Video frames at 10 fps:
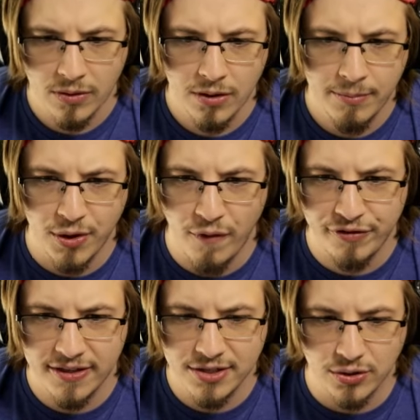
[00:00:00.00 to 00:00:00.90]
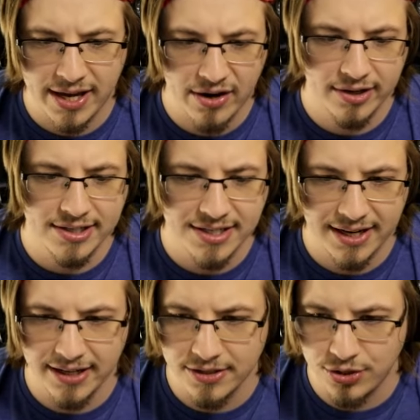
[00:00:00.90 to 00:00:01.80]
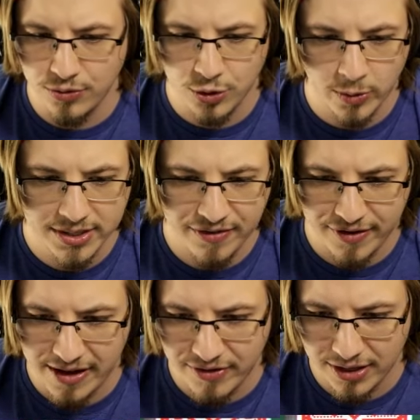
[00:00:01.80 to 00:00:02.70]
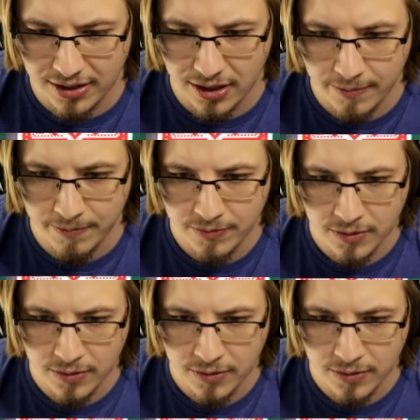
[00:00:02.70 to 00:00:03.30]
But hopefully this will carry us to getting to 25 income.